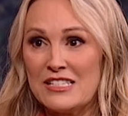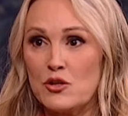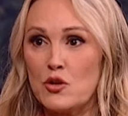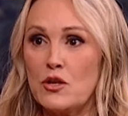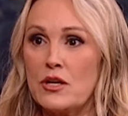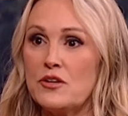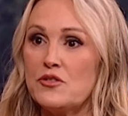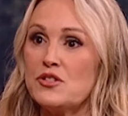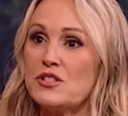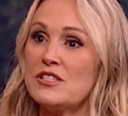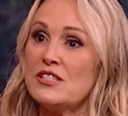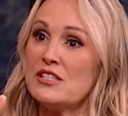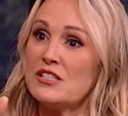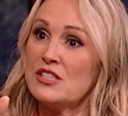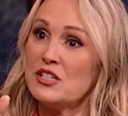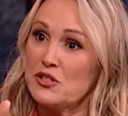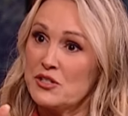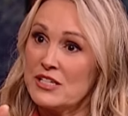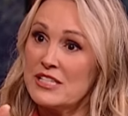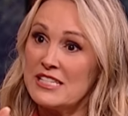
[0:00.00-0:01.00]
So there's
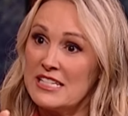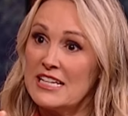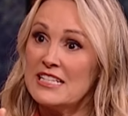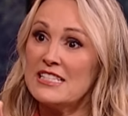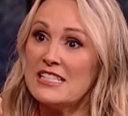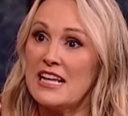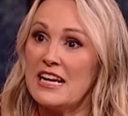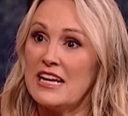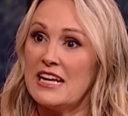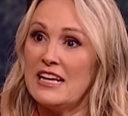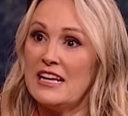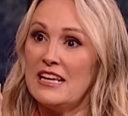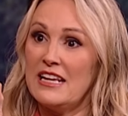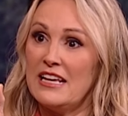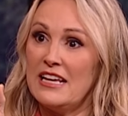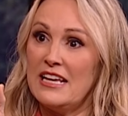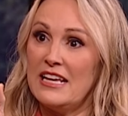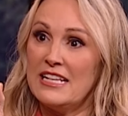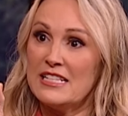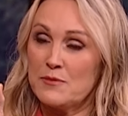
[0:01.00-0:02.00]
a sense that
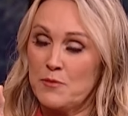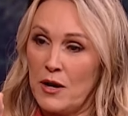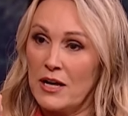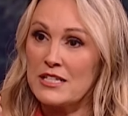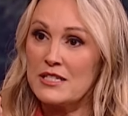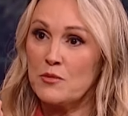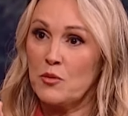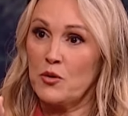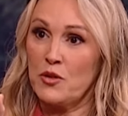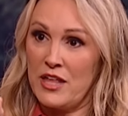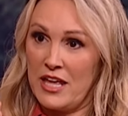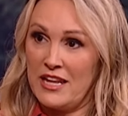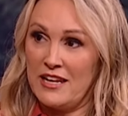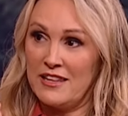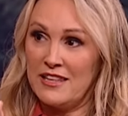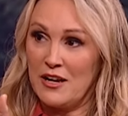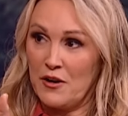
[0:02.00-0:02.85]
it's possible then,